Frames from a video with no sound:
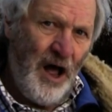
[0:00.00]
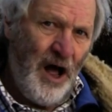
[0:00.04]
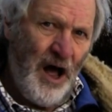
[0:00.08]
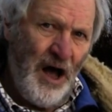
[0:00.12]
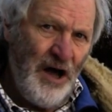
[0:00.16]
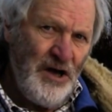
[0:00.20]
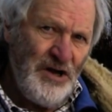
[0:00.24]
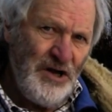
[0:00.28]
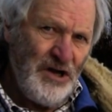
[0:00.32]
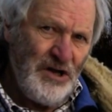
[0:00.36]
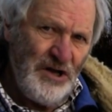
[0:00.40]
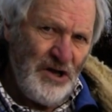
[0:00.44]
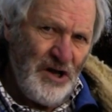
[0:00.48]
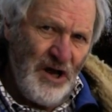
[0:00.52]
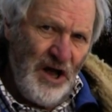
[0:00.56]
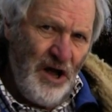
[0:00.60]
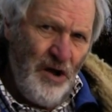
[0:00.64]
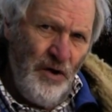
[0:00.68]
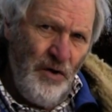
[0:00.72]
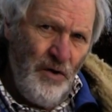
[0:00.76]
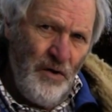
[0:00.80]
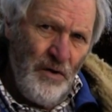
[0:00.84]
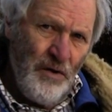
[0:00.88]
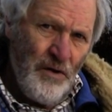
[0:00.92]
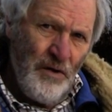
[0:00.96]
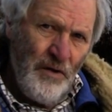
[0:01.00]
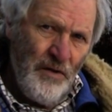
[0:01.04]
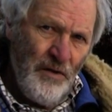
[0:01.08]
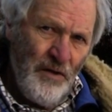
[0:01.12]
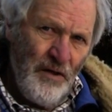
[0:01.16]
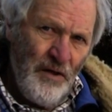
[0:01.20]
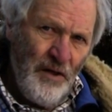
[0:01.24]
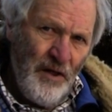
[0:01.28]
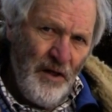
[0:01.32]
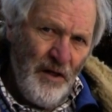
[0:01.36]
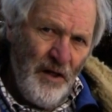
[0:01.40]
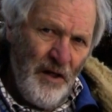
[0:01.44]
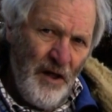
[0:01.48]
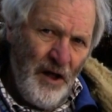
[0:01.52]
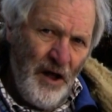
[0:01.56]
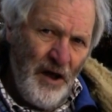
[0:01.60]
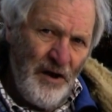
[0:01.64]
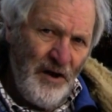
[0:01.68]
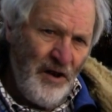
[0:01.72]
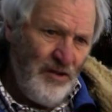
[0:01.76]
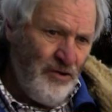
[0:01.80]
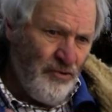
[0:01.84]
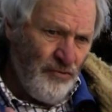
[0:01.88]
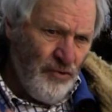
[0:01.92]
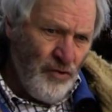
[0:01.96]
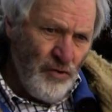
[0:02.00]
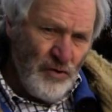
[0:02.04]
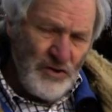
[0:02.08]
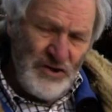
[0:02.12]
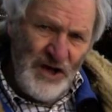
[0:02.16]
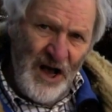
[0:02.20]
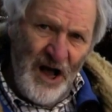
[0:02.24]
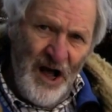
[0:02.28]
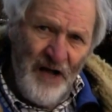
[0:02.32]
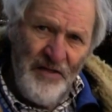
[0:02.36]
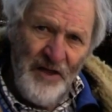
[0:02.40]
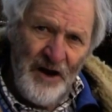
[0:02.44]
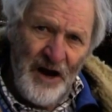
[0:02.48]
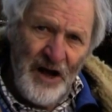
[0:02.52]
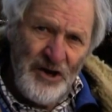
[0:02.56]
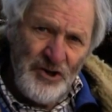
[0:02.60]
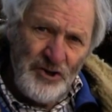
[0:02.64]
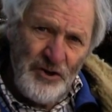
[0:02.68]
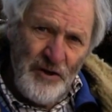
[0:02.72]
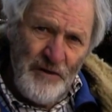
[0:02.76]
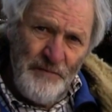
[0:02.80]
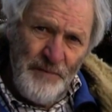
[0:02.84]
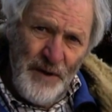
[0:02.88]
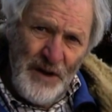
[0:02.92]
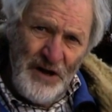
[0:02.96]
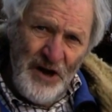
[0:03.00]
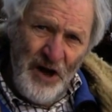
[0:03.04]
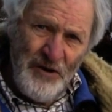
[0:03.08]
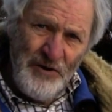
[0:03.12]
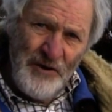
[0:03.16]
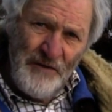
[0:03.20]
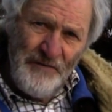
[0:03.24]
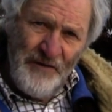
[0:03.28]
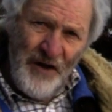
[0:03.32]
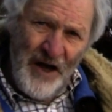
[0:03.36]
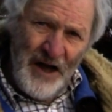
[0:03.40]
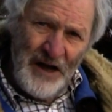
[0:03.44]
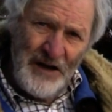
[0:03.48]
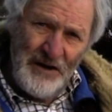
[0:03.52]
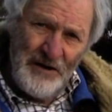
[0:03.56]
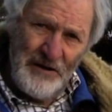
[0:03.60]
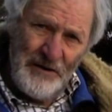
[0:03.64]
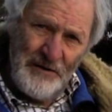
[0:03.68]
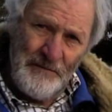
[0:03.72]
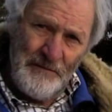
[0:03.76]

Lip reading: I didn't know. And then the rules are that I should have been notified.